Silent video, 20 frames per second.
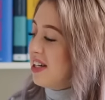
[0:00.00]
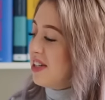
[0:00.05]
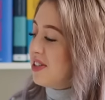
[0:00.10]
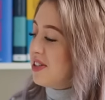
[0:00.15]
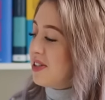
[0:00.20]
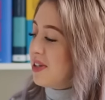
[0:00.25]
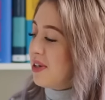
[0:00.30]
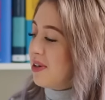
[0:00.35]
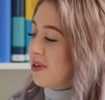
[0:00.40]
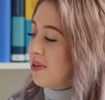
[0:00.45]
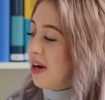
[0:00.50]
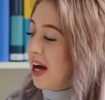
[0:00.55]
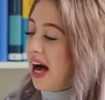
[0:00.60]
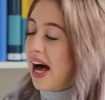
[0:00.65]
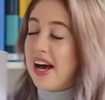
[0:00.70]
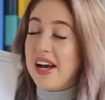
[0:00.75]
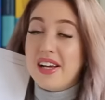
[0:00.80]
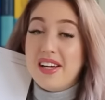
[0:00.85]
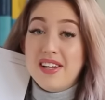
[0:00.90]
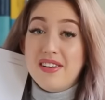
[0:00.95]
So
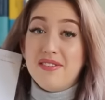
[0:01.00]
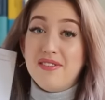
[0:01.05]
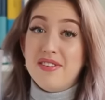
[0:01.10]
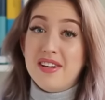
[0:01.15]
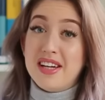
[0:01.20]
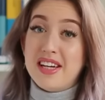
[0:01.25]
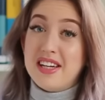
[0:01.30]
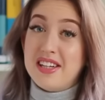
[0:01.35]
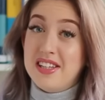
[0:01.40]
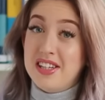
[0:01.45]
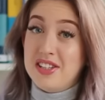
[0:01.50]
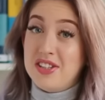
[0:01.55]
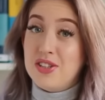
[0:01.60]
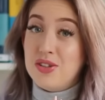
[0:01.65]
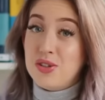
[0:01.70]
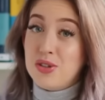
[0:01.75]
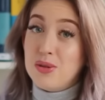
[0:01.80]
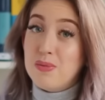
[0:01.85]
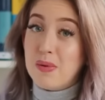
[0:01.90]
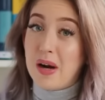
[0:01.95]
I think this
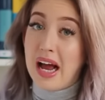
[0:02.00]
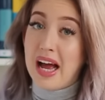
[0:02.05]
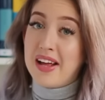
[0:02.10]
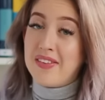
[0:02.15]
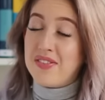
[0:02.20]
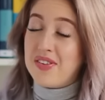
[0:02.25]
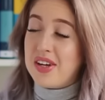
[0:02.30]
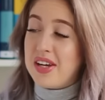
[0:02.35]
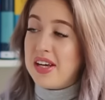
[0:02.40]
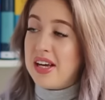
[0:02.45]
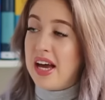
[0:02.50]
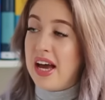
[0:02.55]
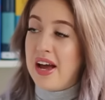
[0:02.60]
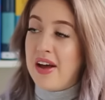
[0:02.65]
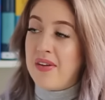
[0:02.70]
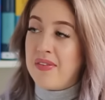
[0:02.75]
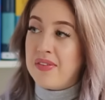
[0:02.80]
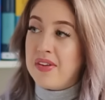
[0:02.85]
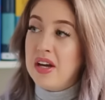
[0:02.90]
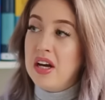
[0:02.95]
is super handy,
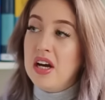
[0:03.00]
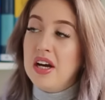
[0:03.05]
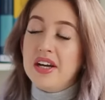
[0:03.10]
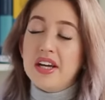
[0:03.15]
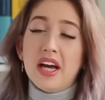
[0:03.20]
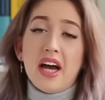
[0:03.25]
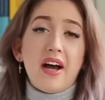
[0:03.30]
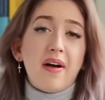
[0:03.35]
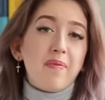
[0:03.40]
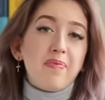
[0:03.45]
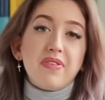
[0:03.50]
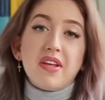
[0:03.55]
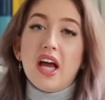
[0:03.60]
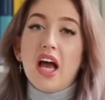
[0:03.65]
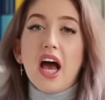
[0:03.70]
and yeah,